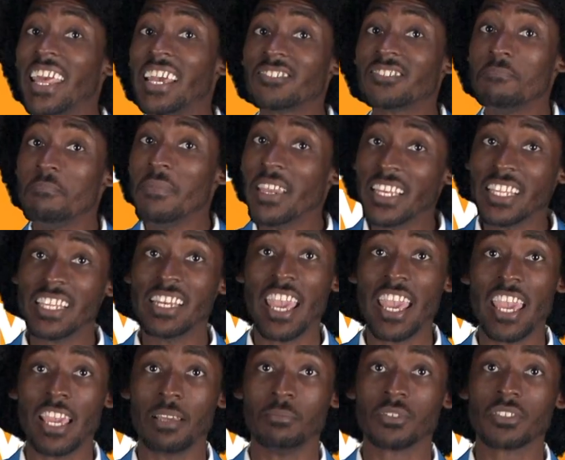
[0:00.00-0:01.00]
has many
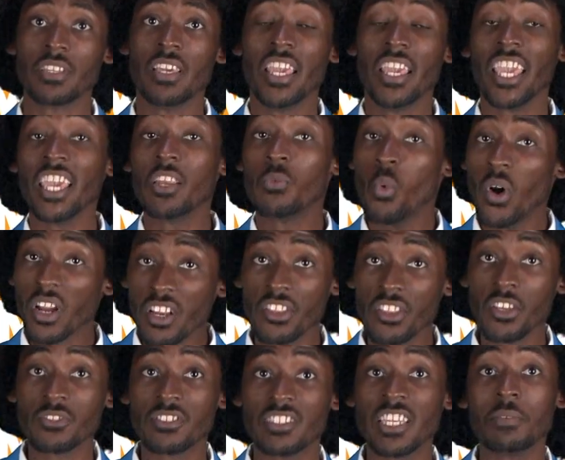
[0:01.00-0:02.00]
names, and one of
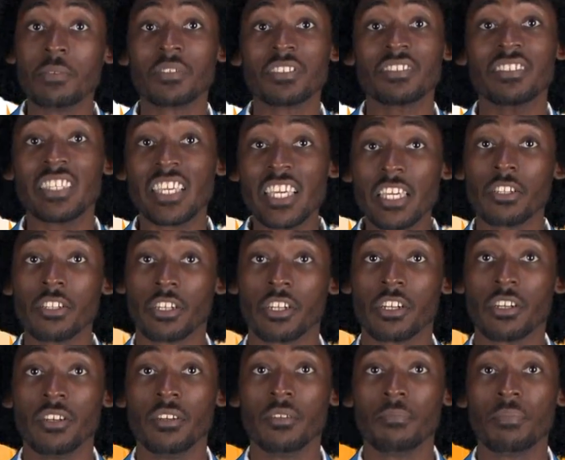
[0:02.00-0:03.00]
those names is healer
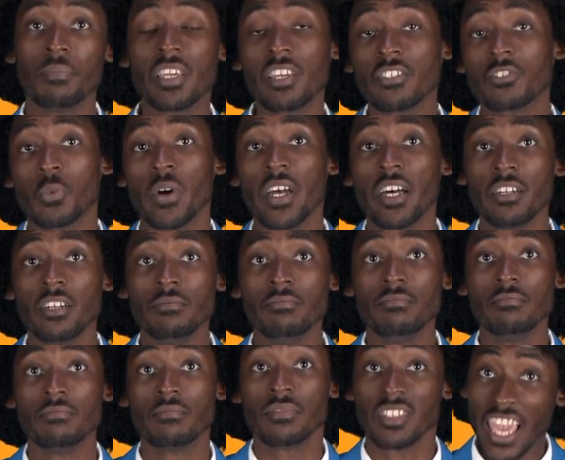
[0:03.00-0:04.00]
because, well,
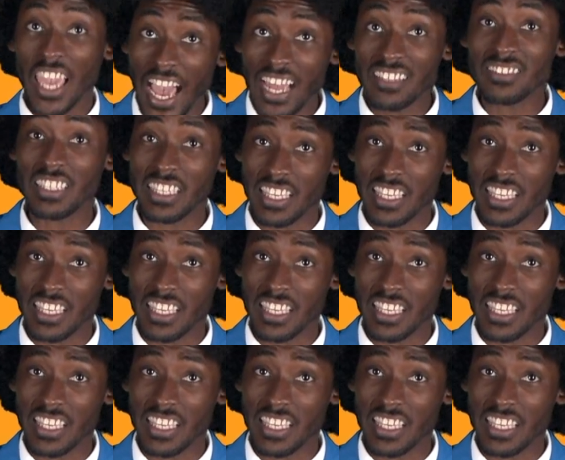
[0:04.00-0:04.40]
God's a